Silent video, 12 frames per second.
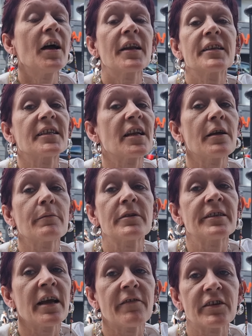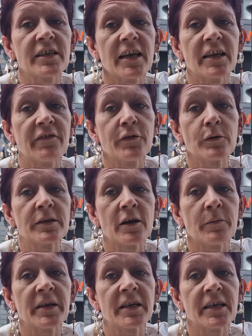And I said I will never take food
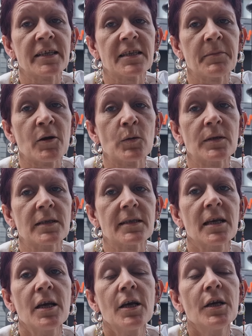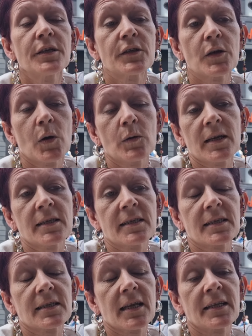out of my kids' mouths. So
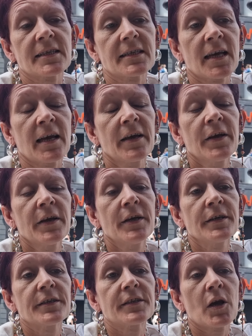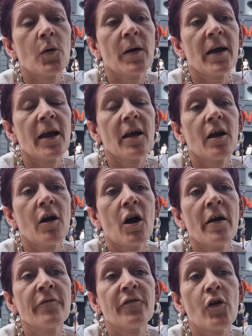that's that's uh, so. Uh,
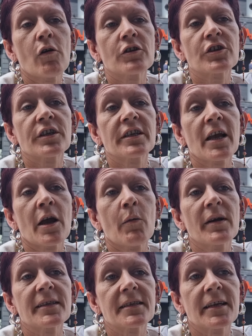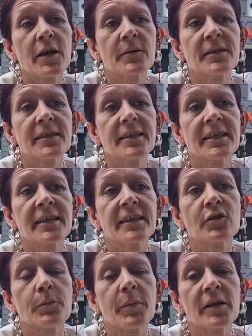unfortunately, I wasn't allowed to see the
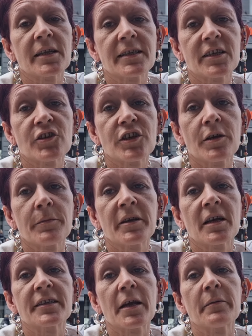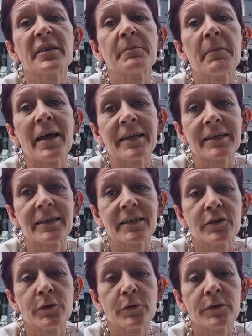kids up until this year because I was
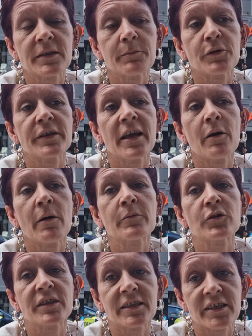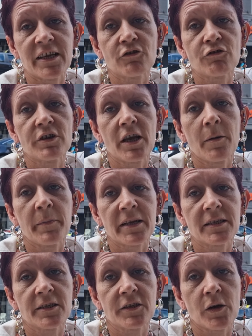manically using. But now I'm just literally on
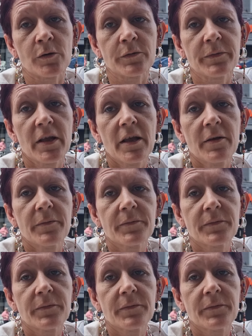methadone. So